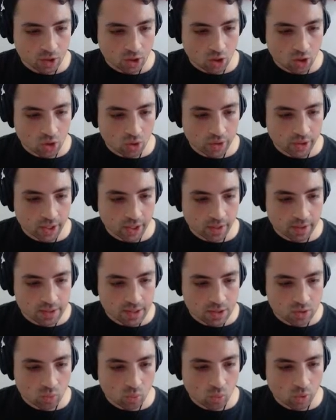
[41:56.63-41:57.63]
Oh yeah,
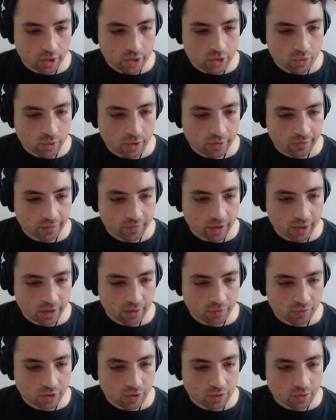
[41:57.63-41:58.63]
this is
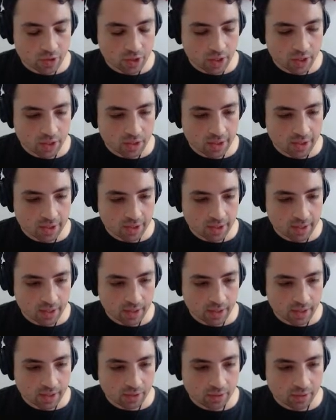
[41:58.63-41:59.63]
125. We do not need it that
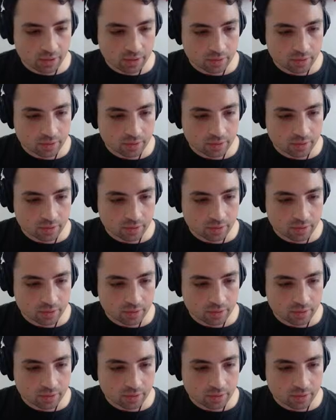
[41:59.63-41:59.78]
loud.